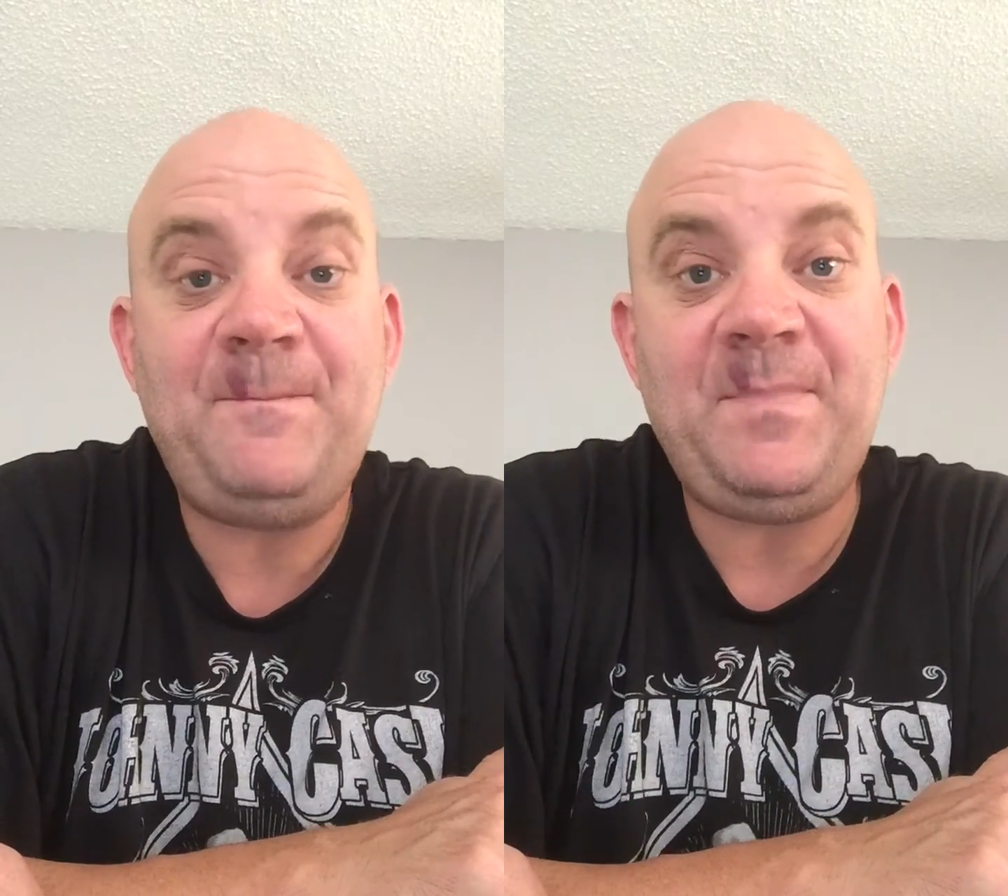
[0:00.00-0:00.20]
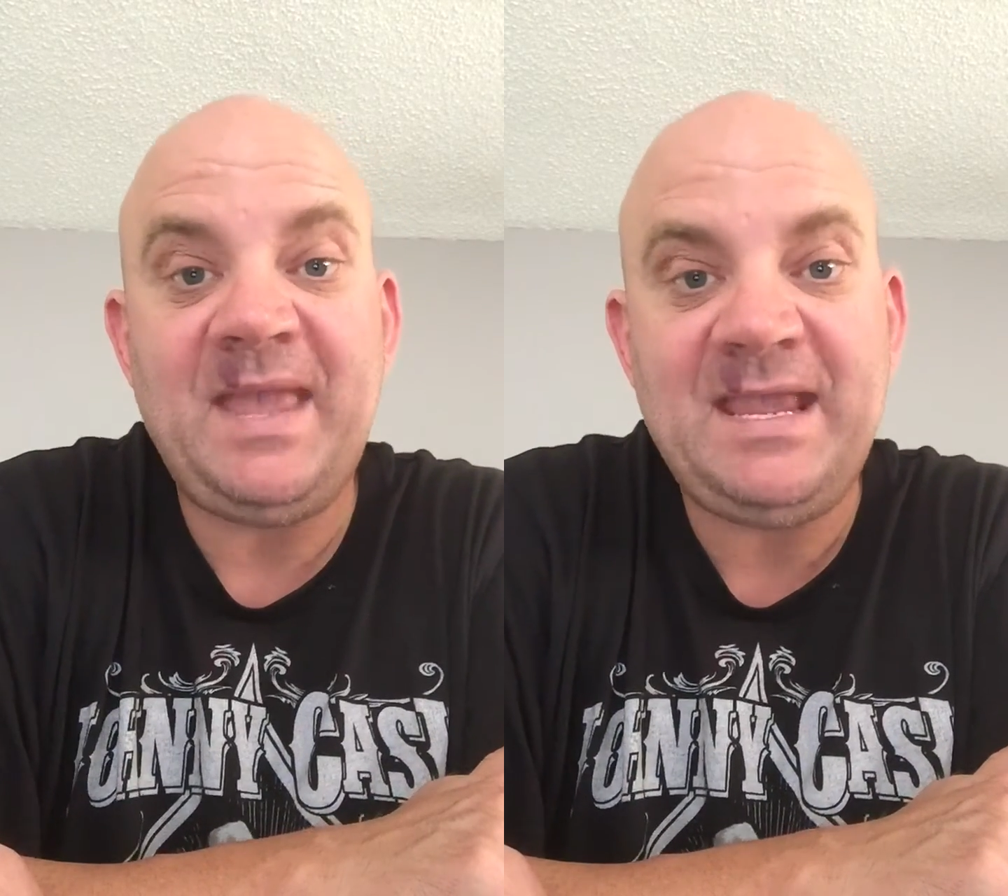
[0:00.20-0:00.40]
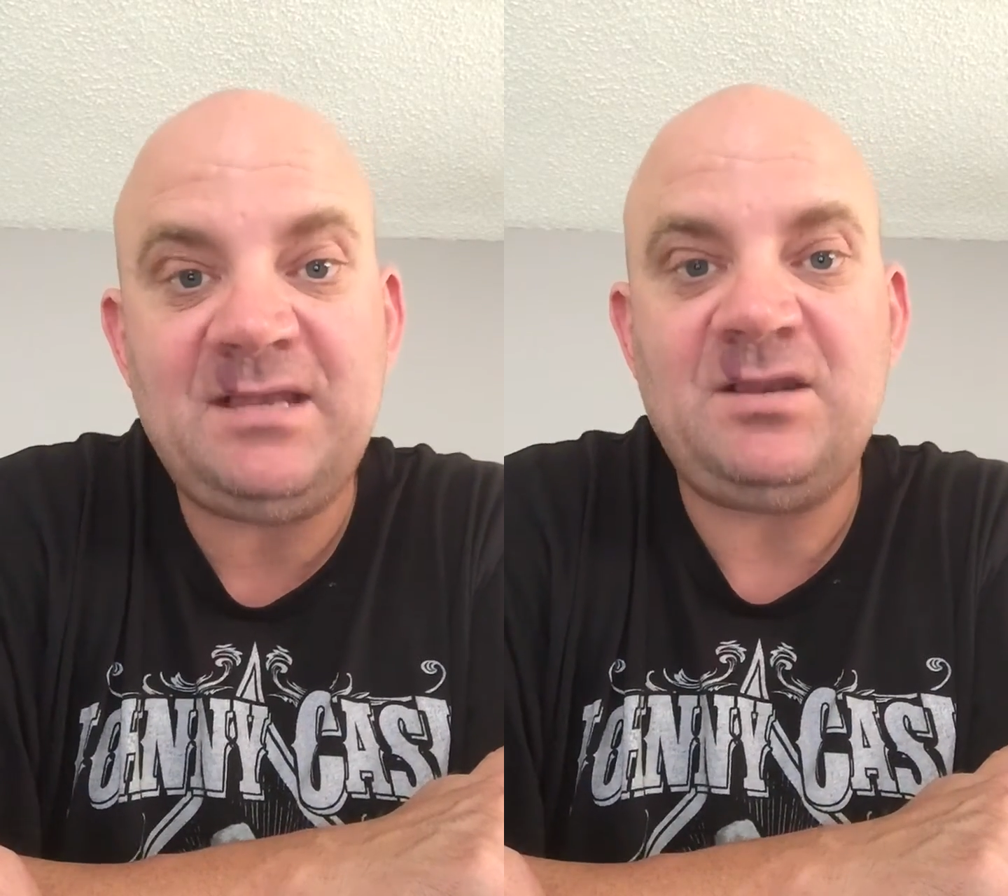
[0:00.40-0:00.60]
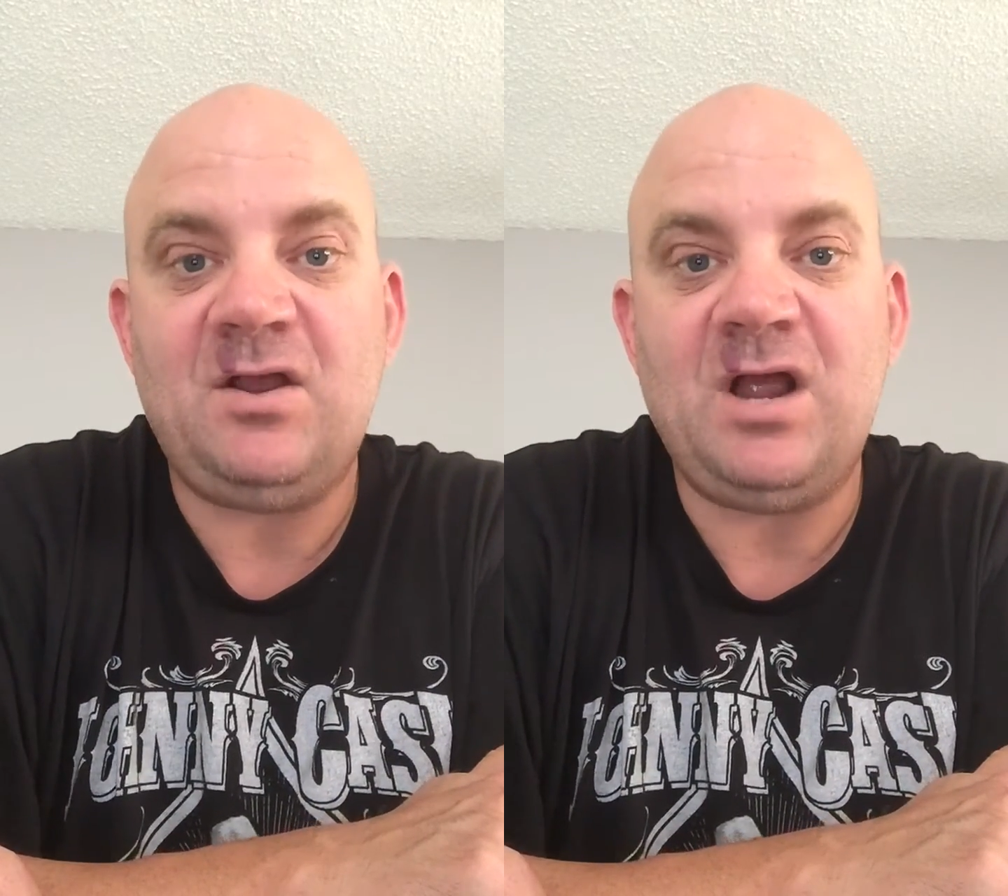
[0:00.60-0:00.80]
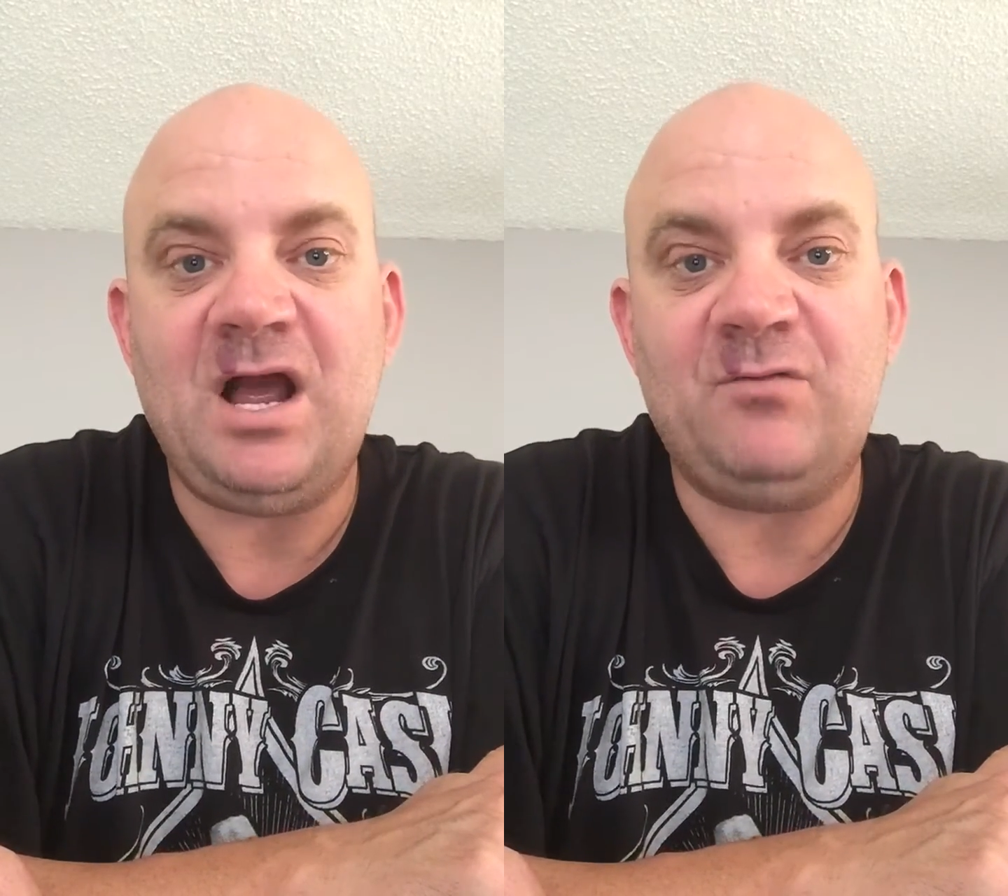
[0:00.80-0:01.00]
pain
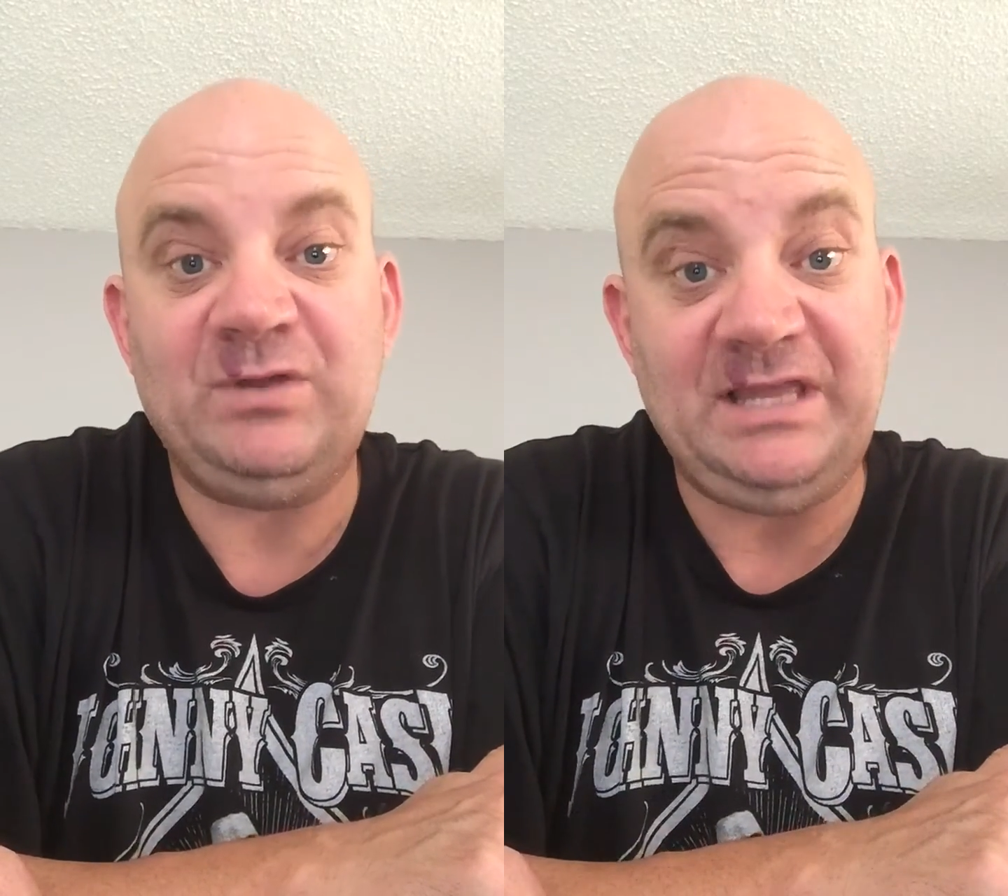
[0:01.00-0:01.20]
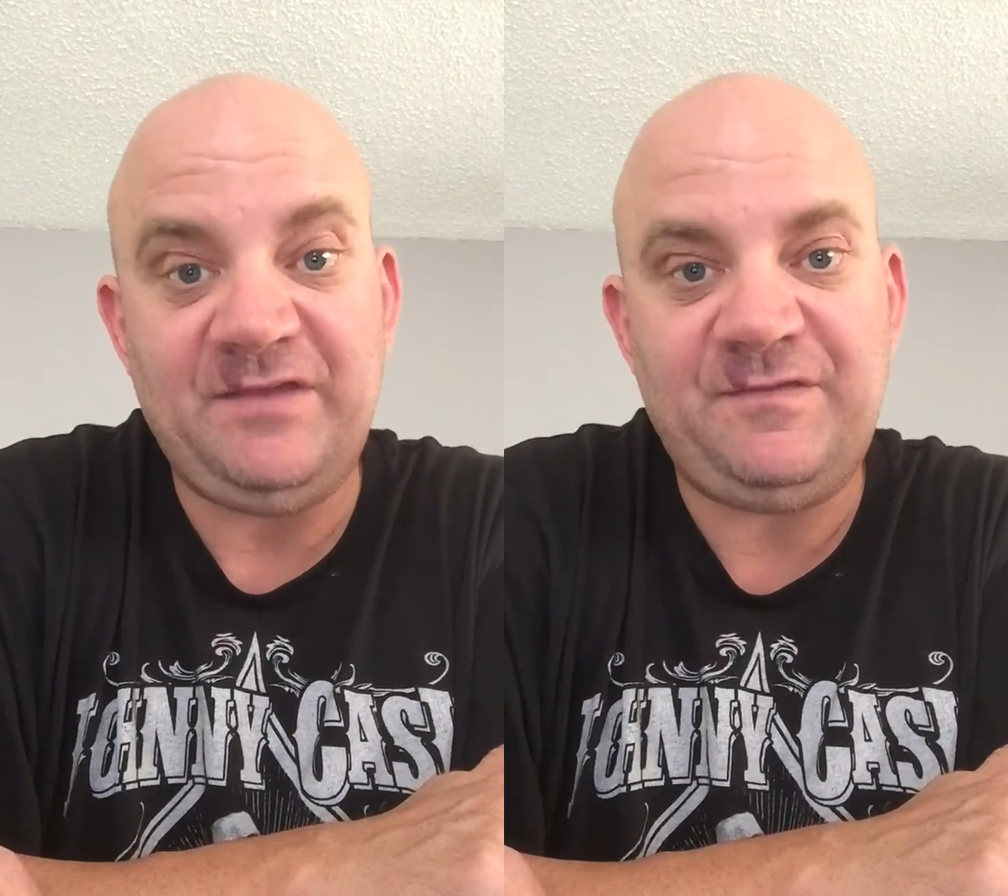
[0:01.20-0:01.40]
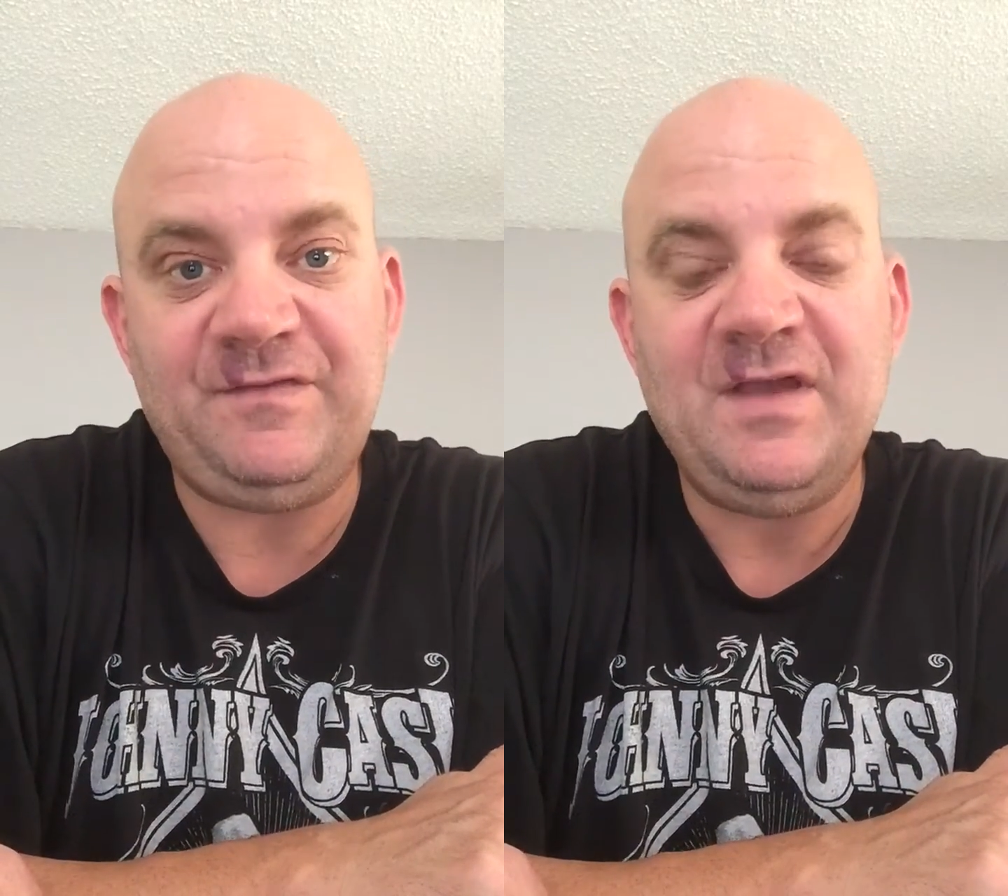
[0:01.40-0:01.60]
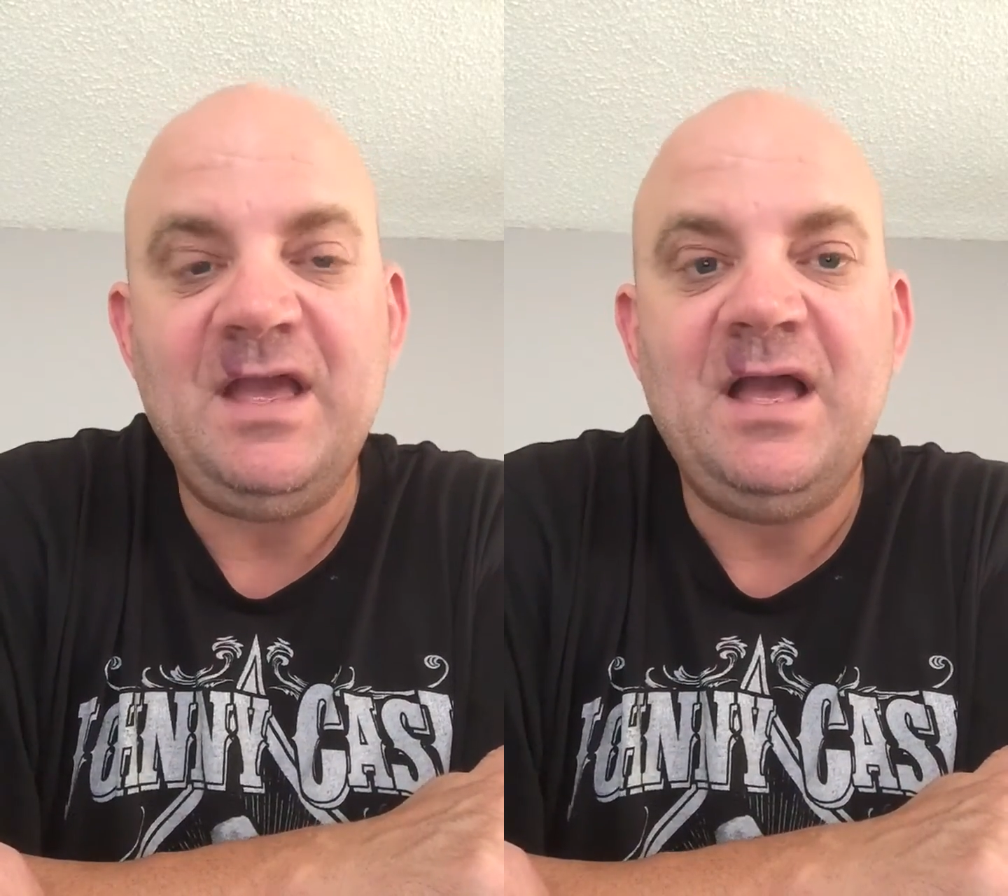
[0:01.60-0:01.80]
uh, relief.